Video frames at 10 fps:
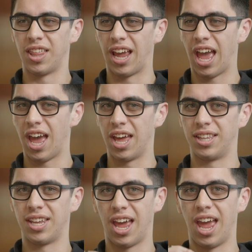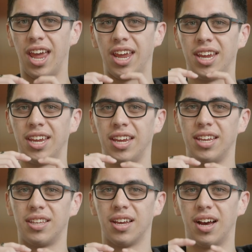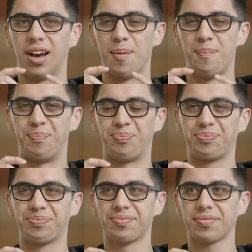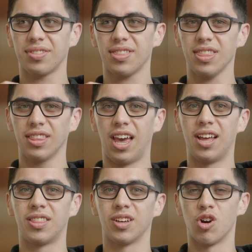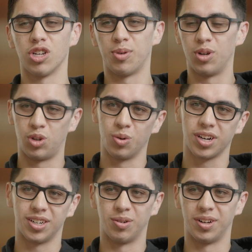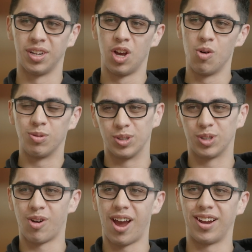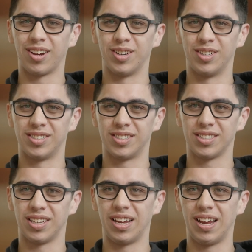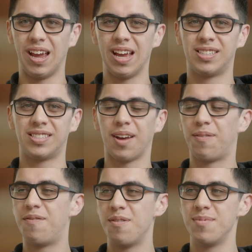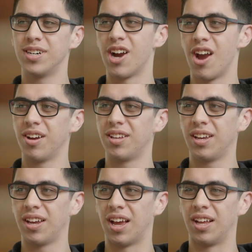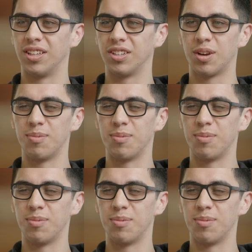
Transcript: they had a they had the corresponding tuakana one, which was great because it's that familiarity and